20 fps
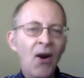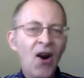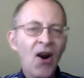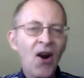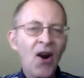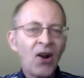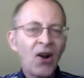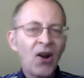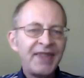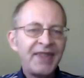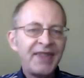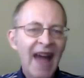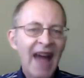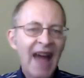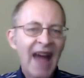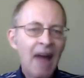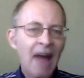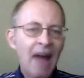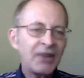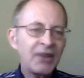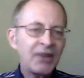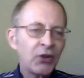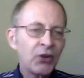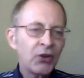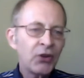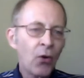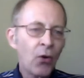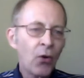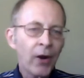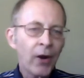Paul
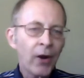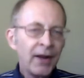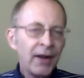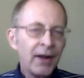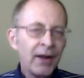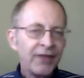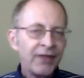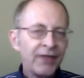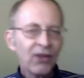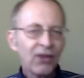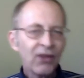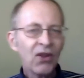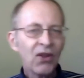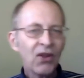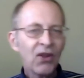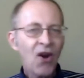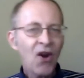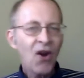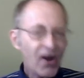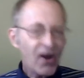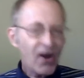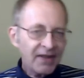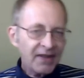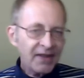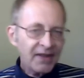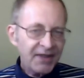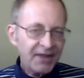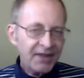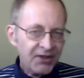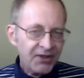Domitor, the
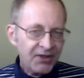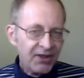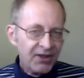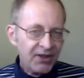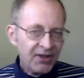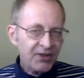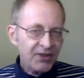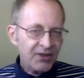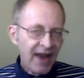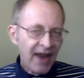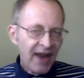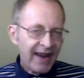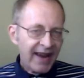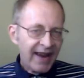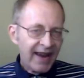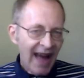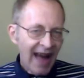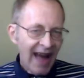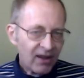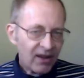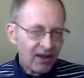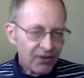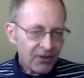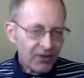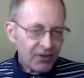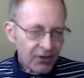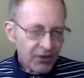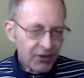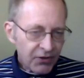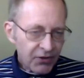long-distance
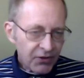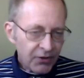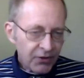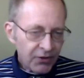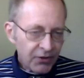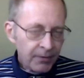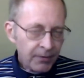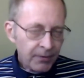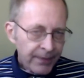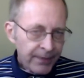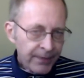psychologist.